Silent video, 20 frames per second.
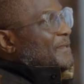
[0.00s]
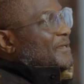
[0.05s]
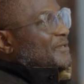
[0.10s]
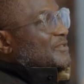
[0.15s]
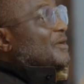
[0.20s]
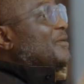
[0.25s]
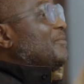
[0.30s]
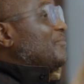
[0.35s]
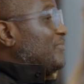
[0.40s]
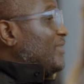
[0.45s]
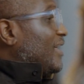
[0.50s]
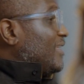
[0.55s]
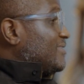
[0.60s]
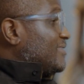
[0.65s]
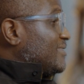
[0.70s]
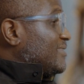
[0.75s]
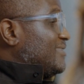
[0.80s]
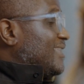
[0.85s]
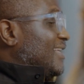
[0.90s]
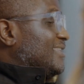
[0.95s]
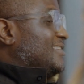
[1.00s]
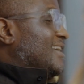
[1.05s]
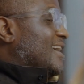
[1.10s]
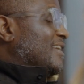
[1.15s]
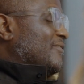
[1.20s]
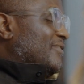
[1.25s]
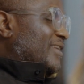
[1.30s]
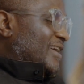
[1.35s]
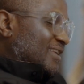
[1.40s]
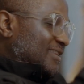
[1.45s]
So that's
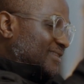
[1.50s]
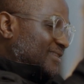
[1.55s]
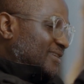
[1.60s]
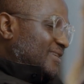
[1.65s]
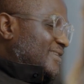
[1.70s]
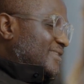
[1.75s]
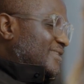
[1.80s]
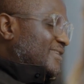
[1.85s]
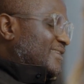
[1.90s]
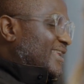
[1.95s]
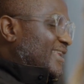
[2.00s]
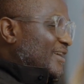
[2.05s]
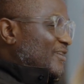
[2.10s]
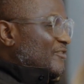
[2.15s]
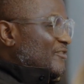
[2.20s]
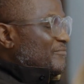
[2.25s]
kind of like the leg